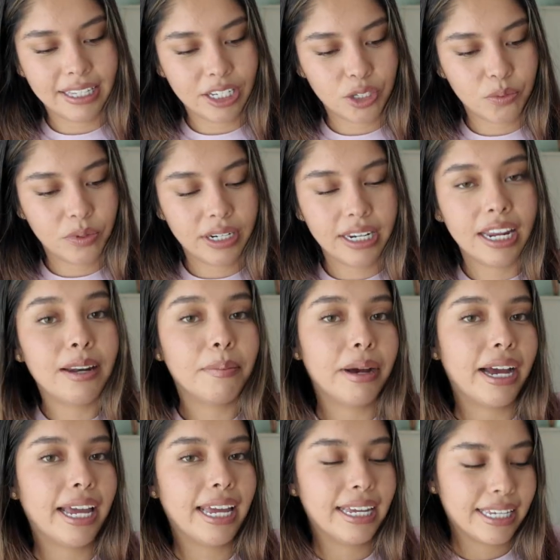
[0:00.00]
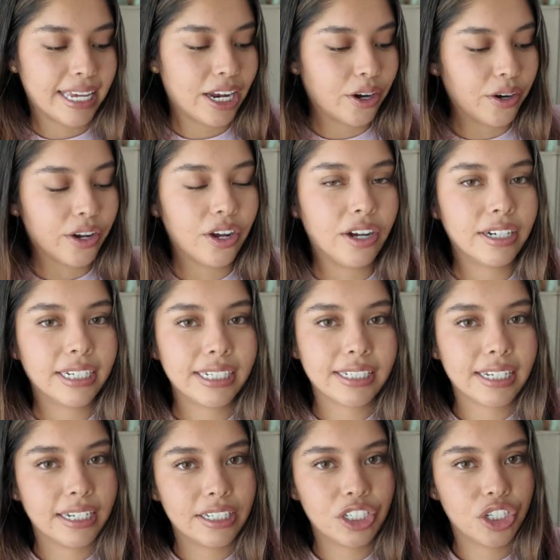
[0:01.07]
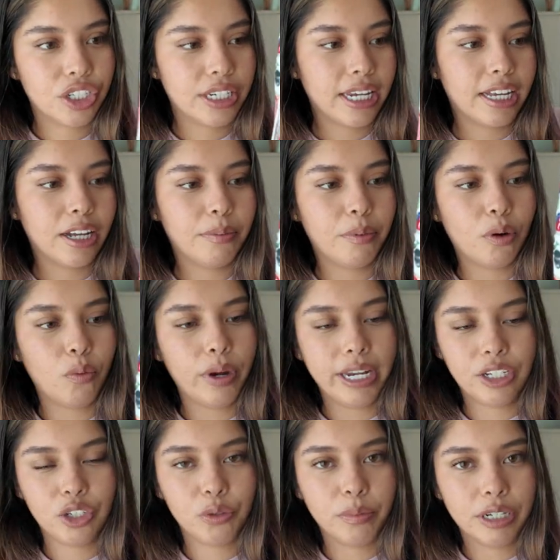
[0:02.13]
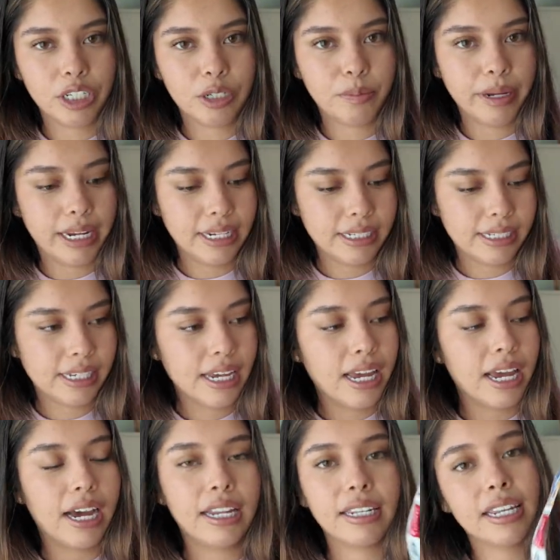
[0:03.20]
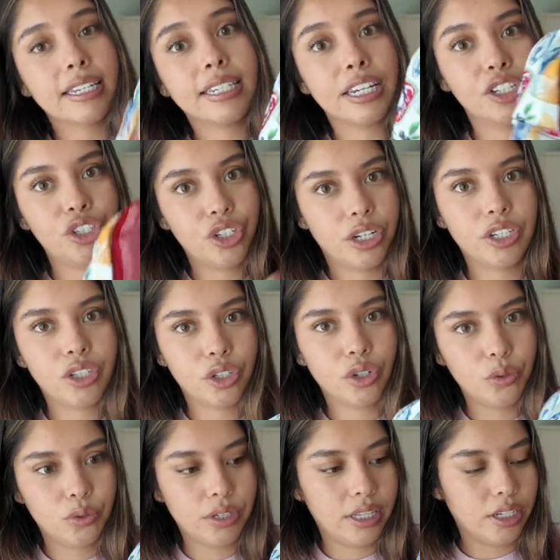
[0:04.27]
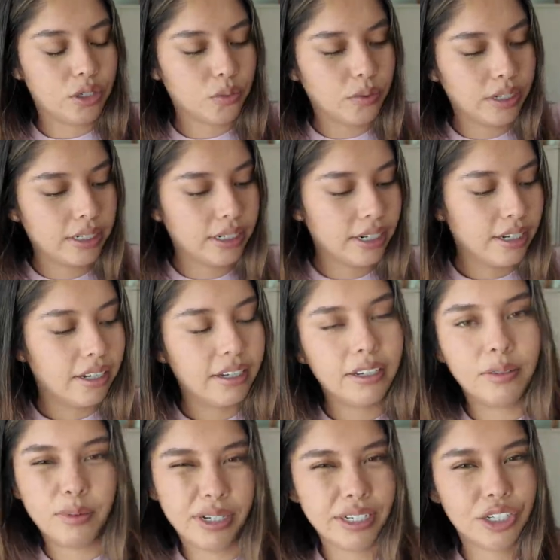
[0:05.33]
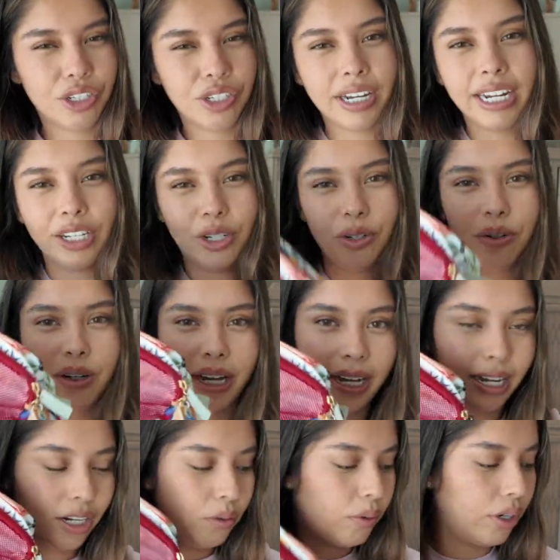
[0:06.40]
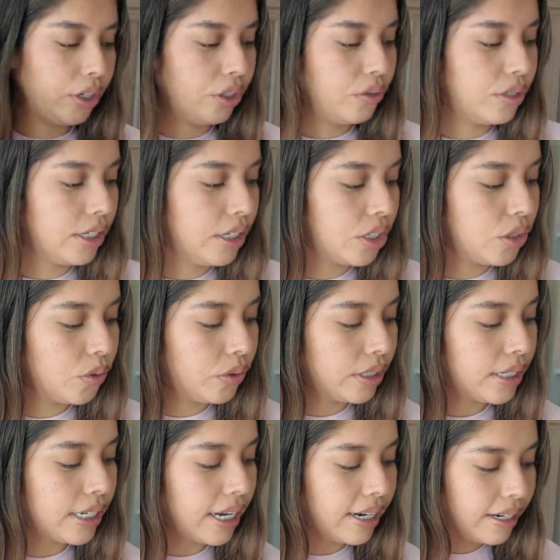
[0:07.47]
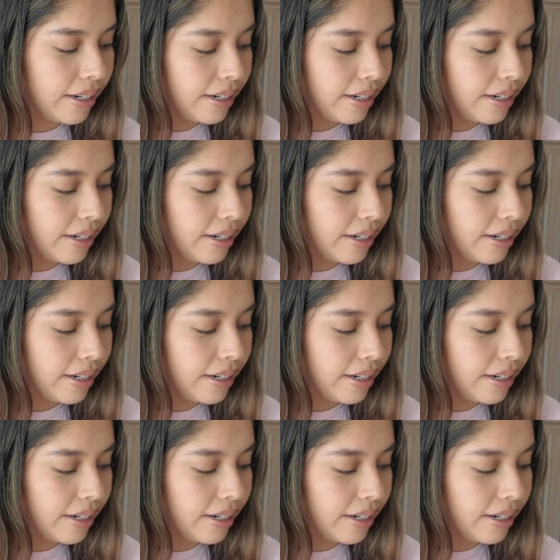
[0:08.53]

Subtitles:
this one in my carry-on is going to just take up way too much space unless I just use this one, which I don't. I kind of want to use these two instead.